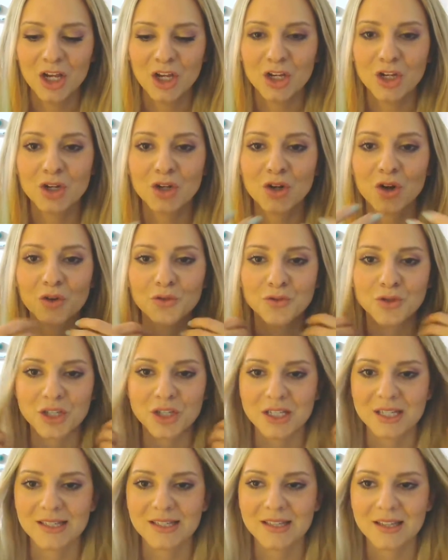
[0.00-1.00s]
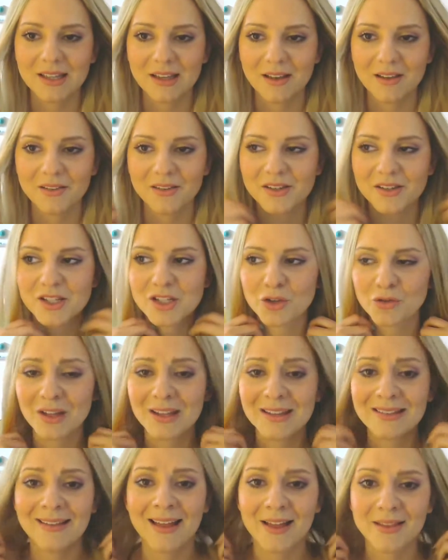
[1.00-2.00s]
you know, just so
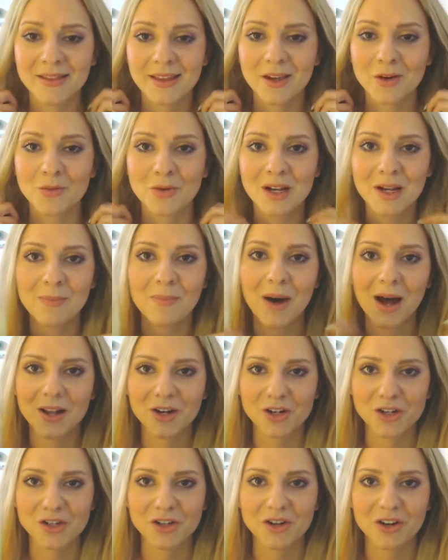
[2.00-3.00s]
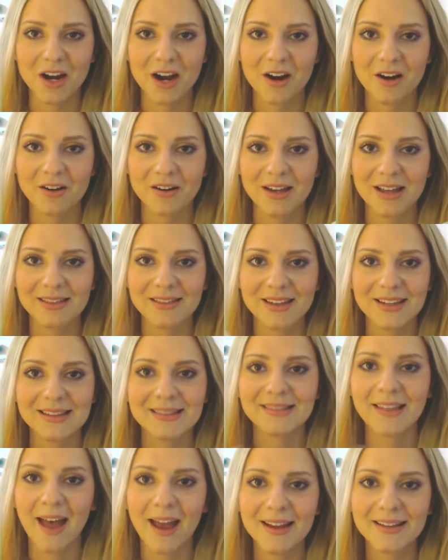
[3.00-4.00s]
that nothing really bothers your hair, nothing
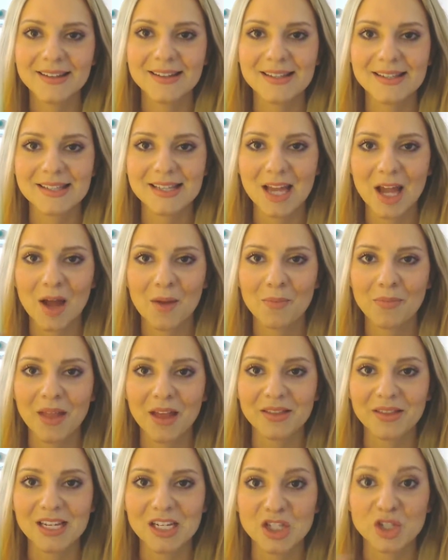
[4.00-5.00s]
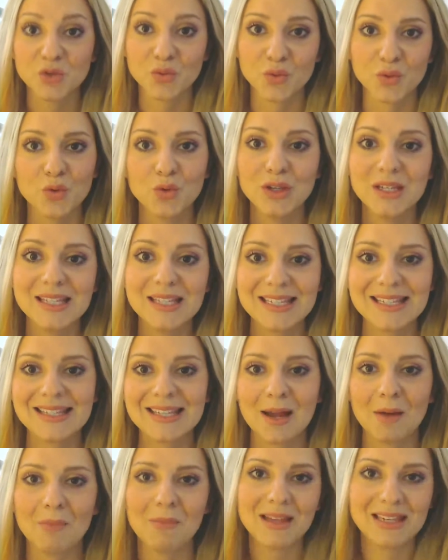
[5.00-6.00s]
tightens them, nothing squeezes
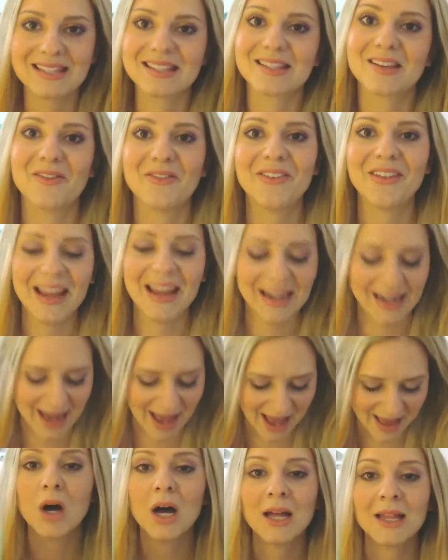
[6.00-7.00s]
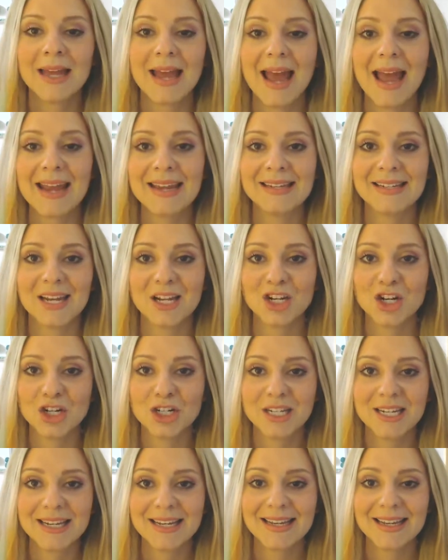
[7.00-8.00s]
them and stuff like that. Another
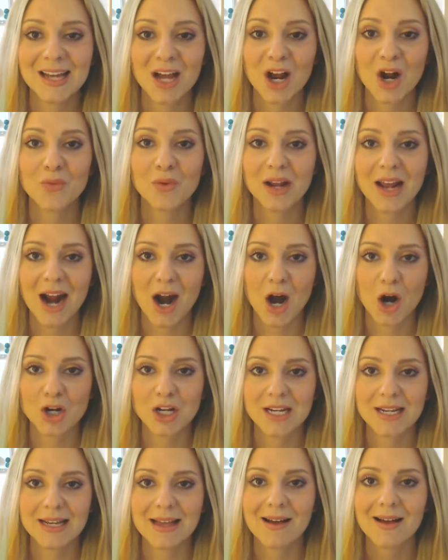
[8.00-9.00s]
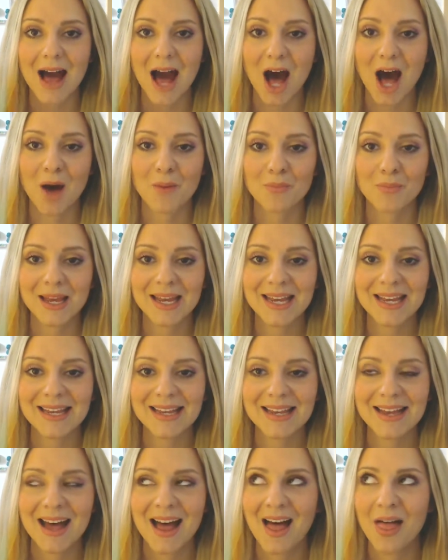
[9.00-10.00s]
thing regarding
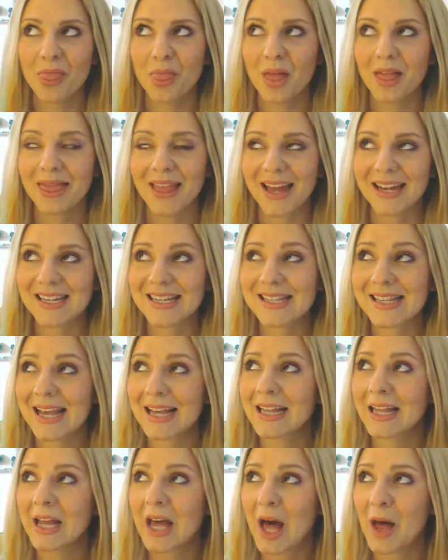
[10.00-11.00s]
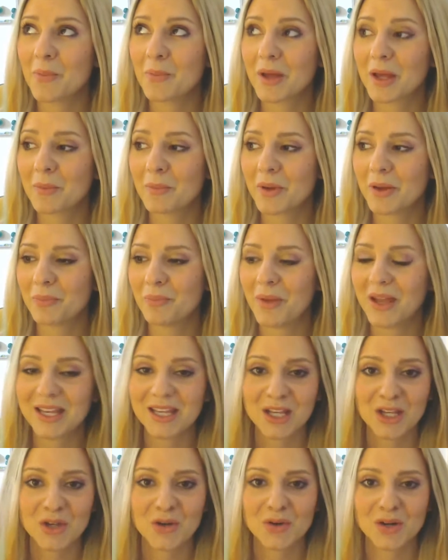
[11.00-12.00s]
combing, well, not exactly combing, but
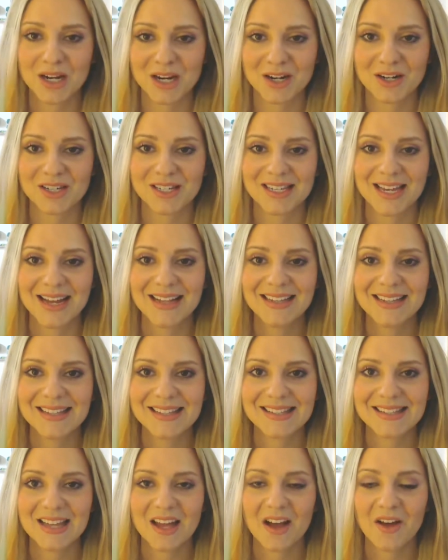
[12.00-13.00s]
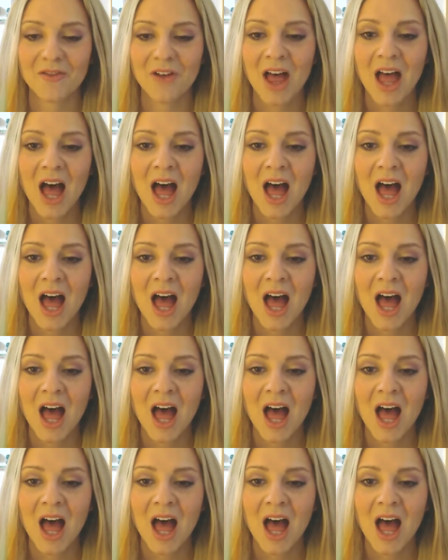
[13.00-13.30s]
making your hairstyle and stuff,